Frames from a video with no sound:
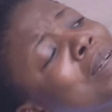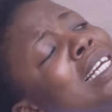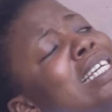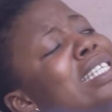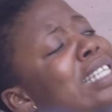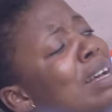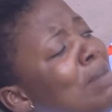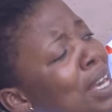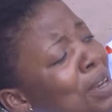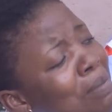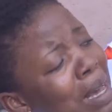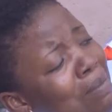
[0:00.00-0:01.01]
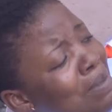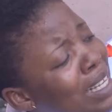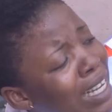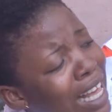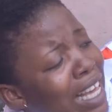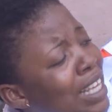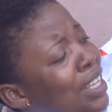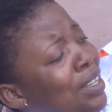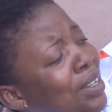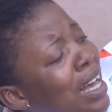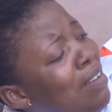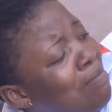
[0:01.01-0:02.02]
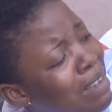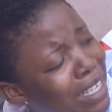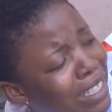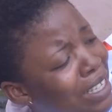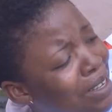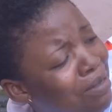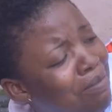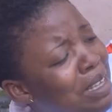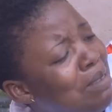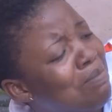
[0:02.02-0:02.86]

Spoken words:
Please, I'm a human being like you. I'm making me,